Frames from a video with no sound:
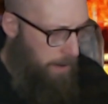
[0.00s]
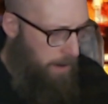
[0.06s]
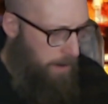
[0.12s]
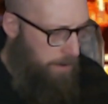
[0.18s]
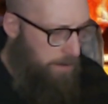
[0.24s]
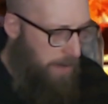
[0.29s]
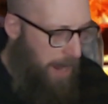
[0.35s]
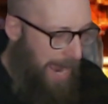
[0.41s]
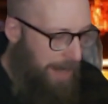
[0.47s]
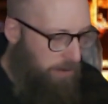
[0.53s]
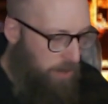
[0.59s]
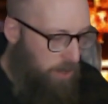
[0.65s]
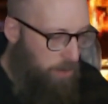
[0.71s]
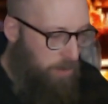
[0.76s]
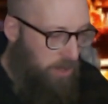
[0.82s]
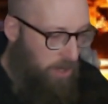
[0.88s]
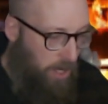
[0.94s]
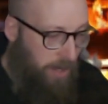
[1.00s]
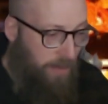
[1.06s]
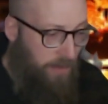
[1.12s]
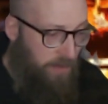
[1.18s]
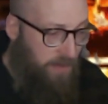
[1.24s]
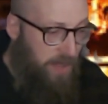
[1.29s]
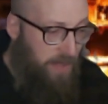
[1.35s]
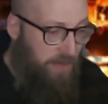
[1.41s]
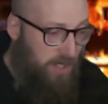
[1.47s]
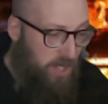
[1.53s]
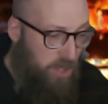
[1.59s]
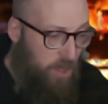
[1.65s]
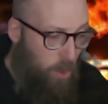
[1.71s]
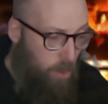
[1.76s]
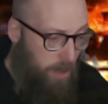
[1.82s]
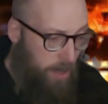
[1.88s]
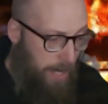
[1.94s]
My room was on the 5th
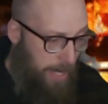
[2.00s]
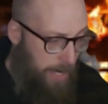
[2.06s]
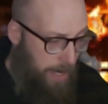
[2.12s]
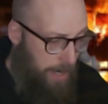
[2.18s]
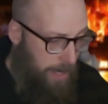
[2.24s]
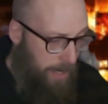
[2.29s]
story,